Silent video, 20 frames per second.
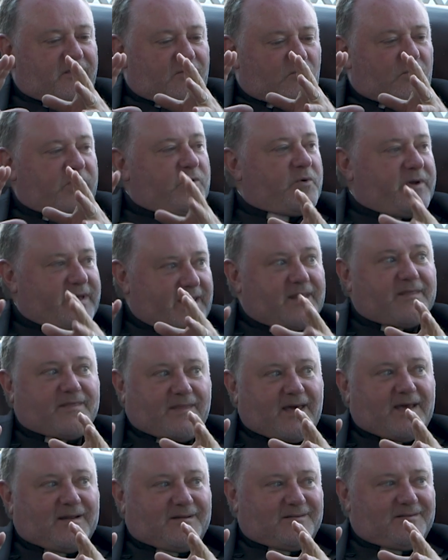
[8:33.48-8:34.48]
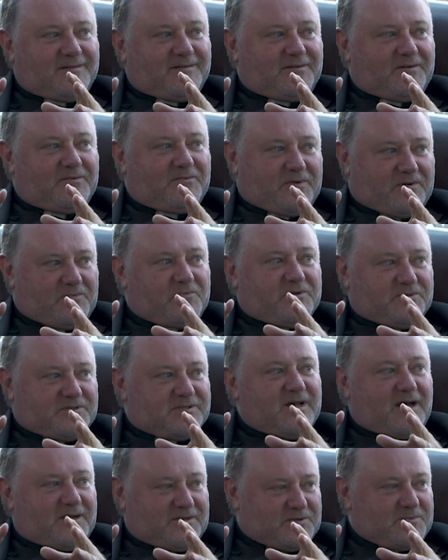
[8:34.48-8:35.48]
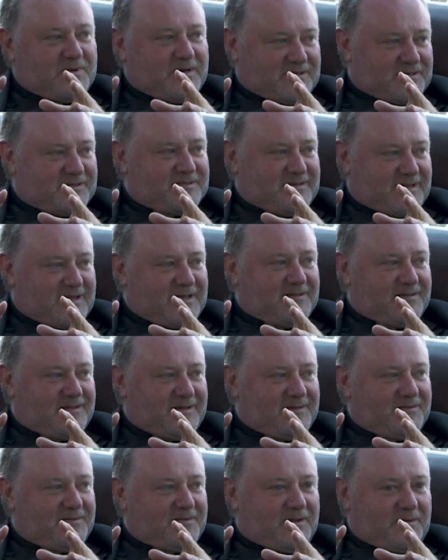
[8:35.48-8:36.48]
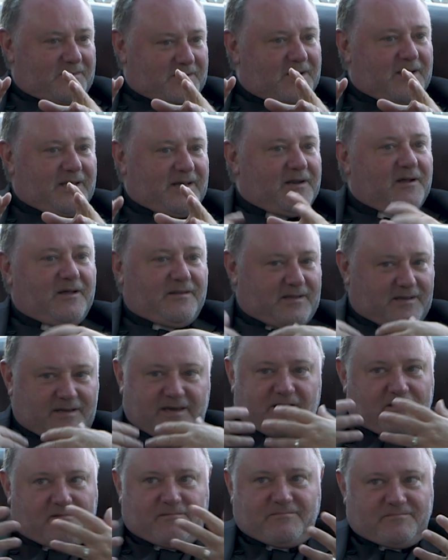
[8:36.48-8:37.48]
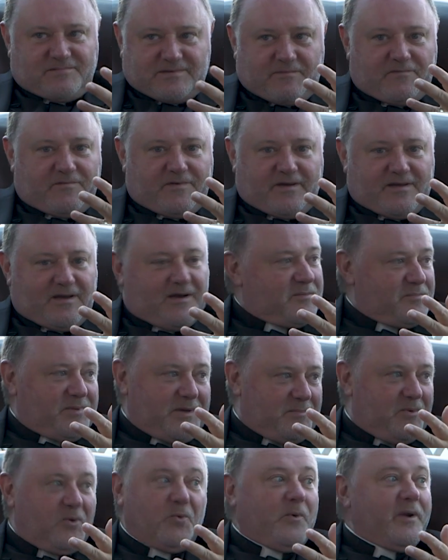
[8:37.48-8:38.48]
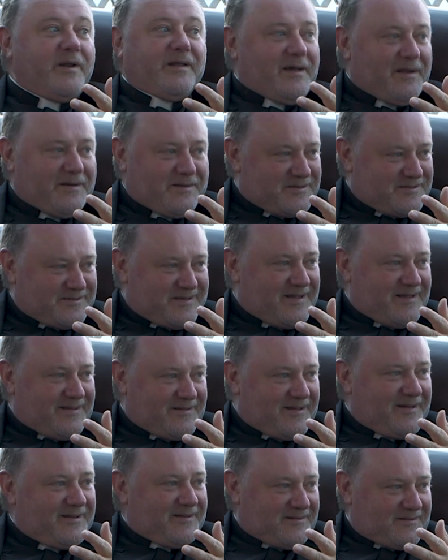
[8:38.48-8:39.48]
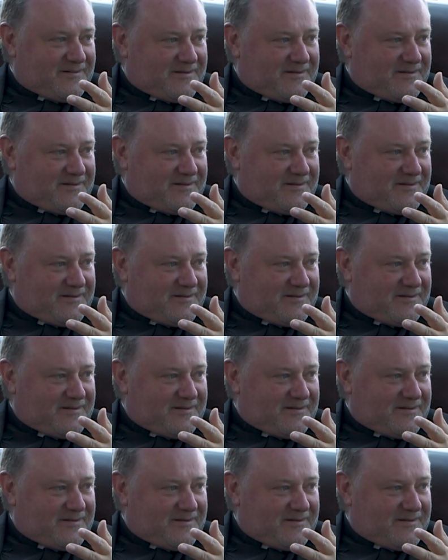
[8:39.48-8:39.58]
we'll get that. We'll start to understand that, and I think some of our young people already understand that.